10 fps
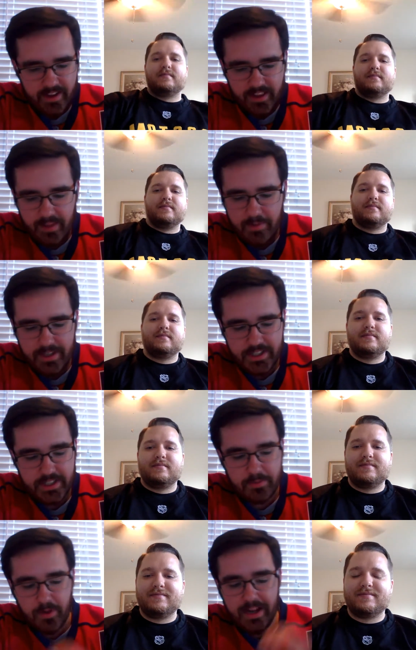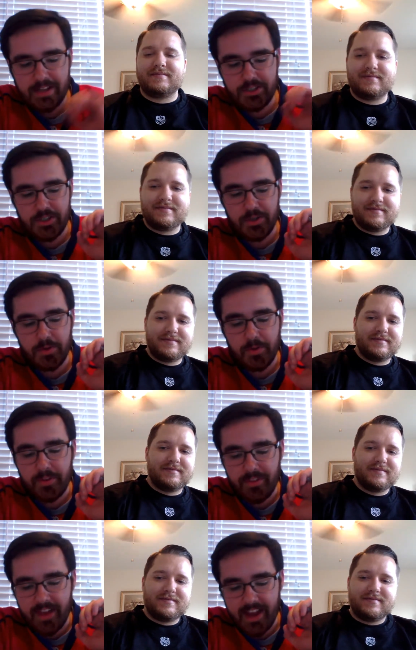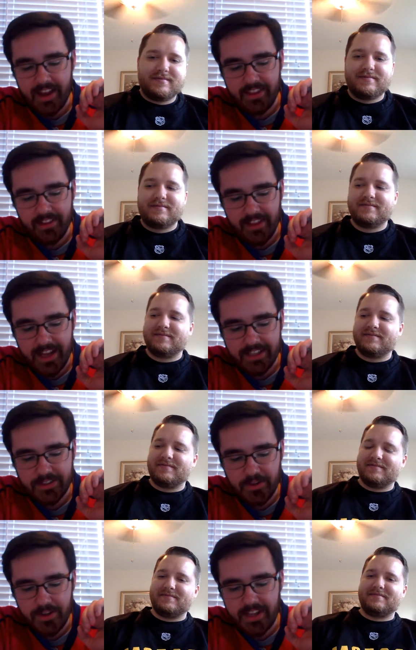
Speaker 1: Let me just point out to you that in the last 30